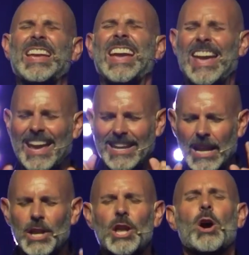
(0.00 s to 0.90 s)
and I
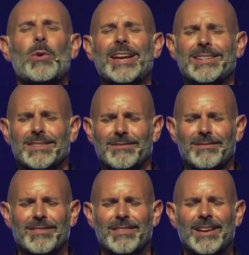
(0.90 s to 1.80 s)
know it.
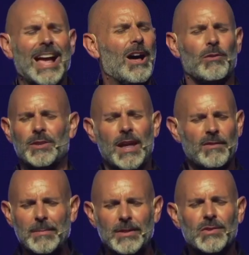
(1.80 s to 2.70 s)
I'll never
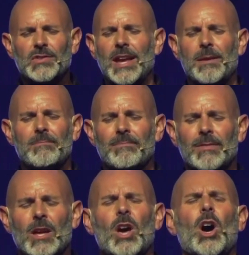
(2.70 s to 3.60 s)
be the same.
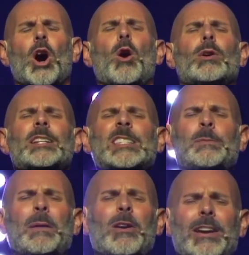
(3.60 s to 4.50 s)
Holy
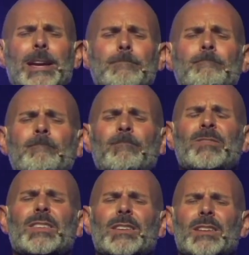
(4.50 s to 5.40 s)
Spirit,
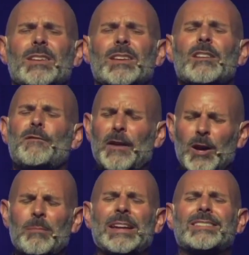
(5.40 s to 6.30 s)
fill
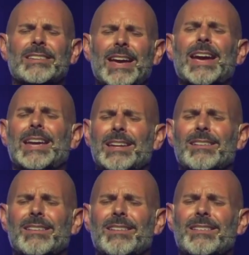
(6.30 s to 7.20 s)
me today.
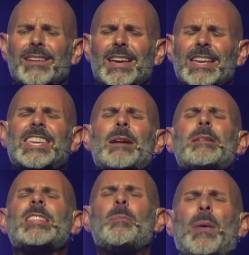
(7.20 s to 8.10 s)
Give me
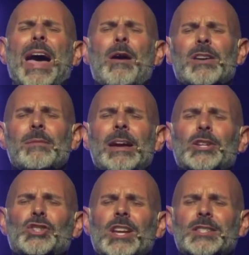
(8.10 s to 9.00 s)
the power to make
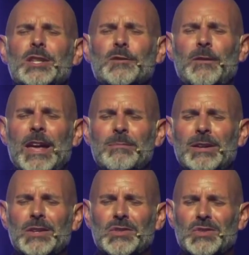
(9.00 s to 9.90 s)
Jesus
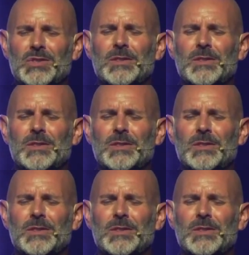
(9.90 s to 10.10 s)
famous